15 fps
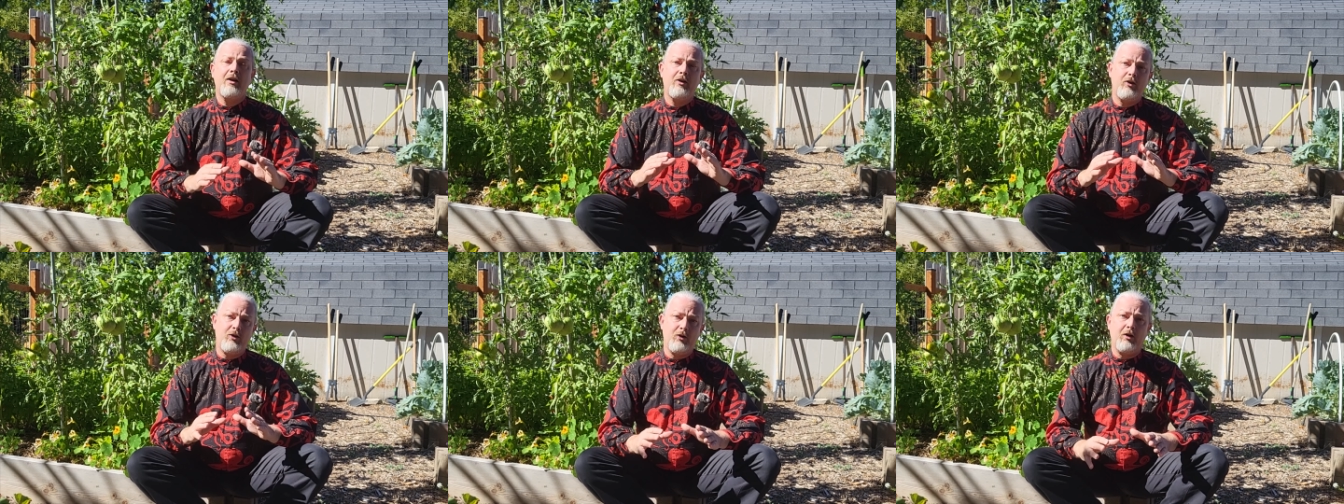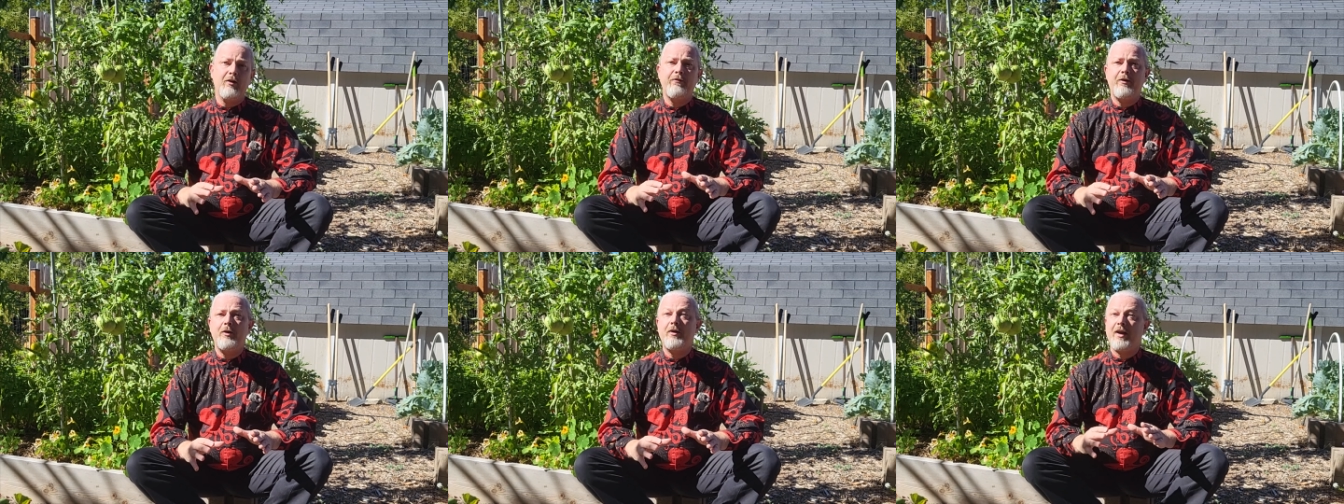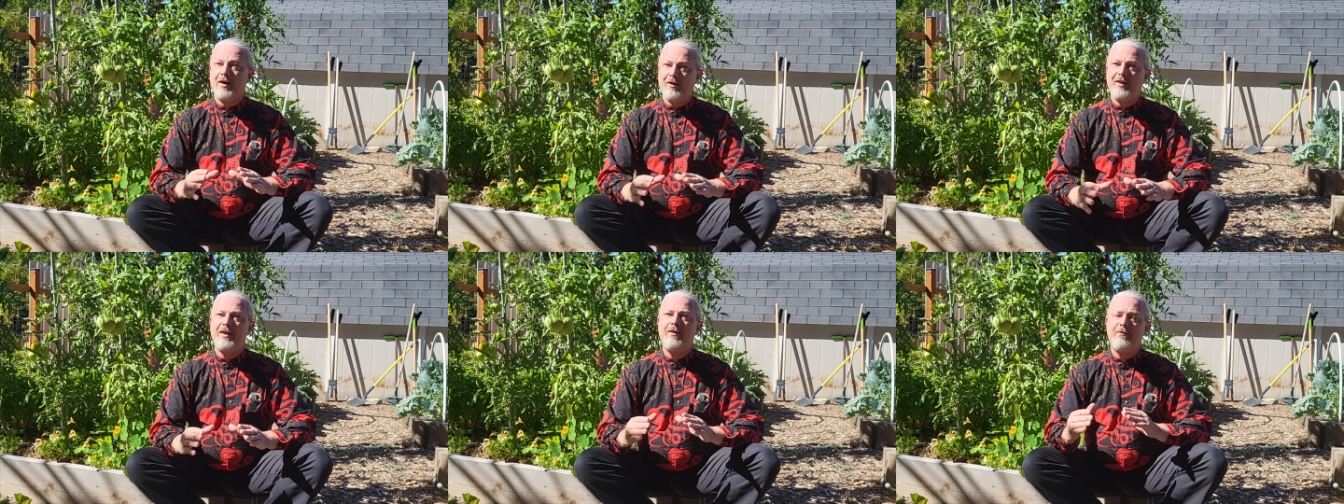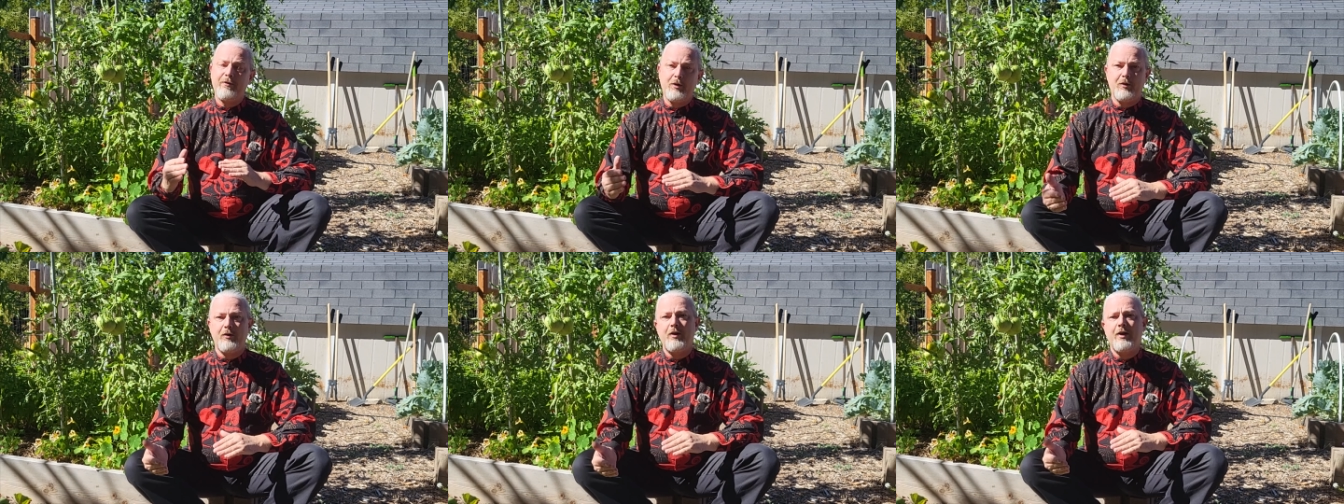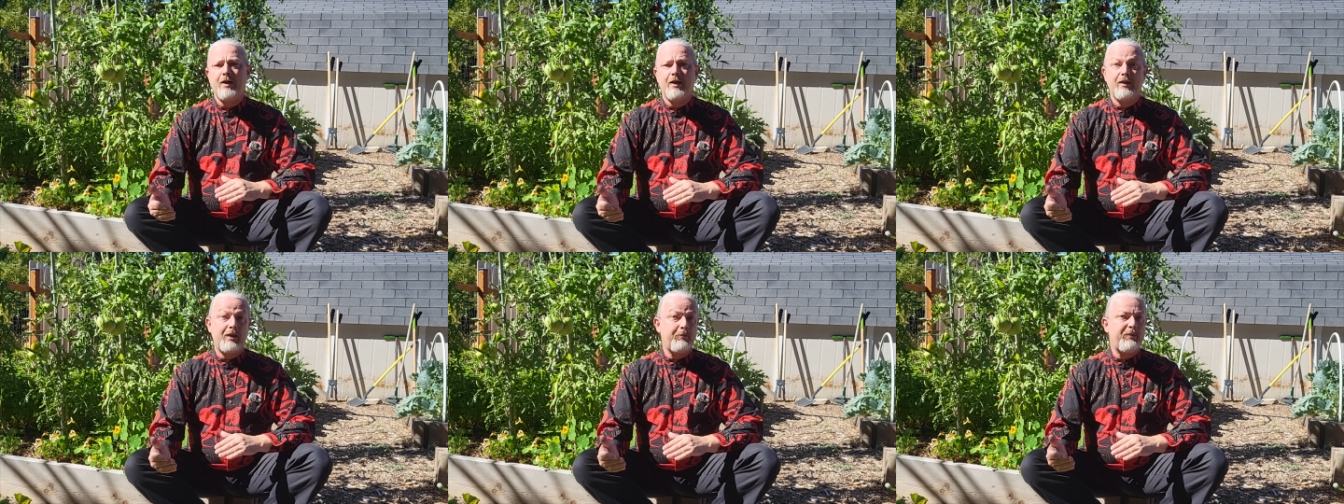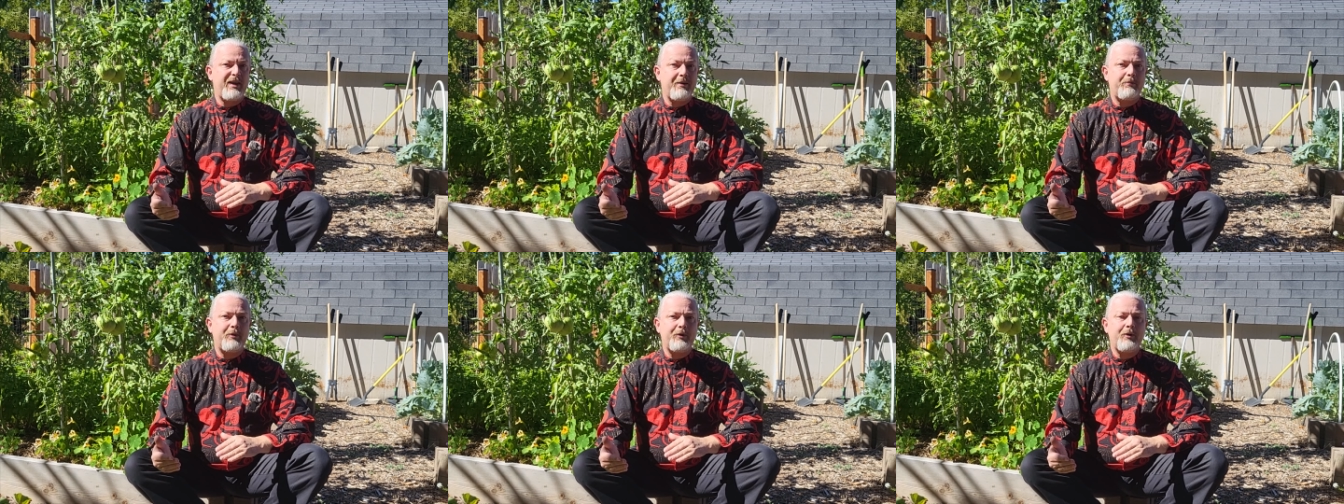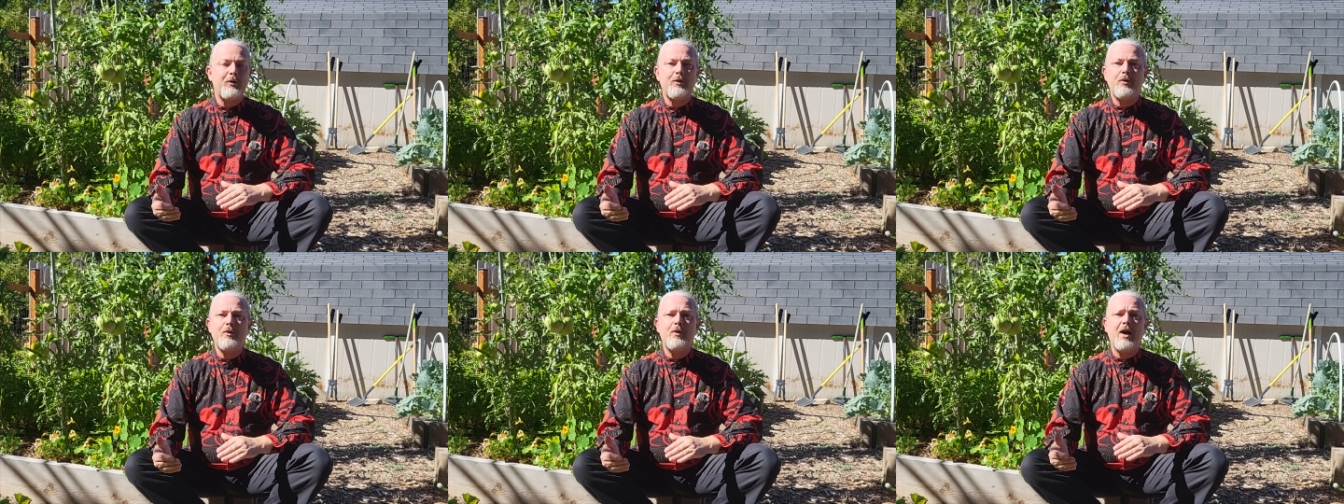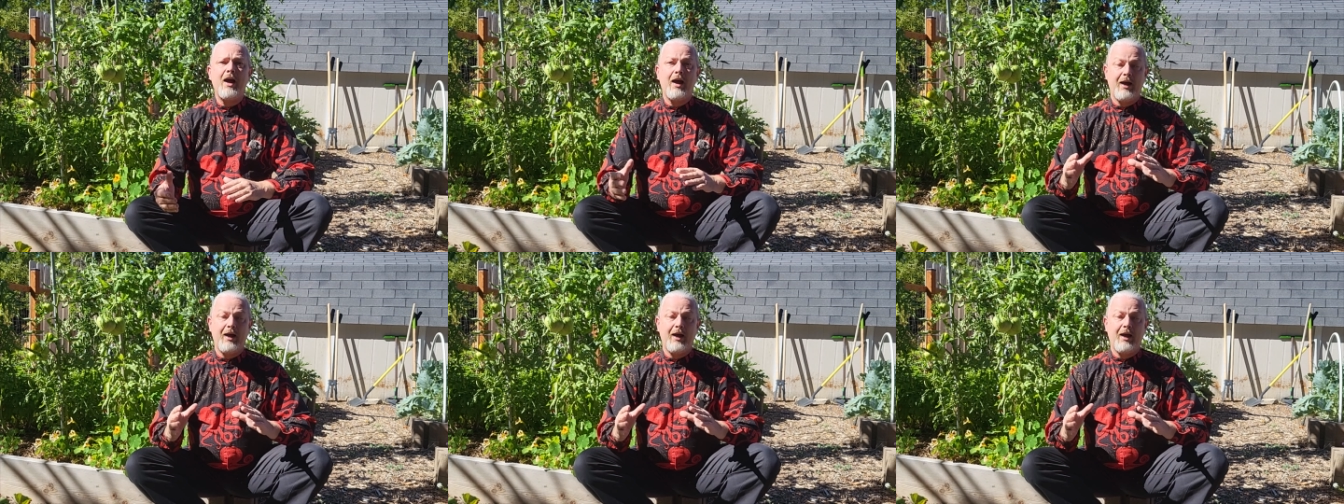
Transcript: Norfolk Healthy Food, the people who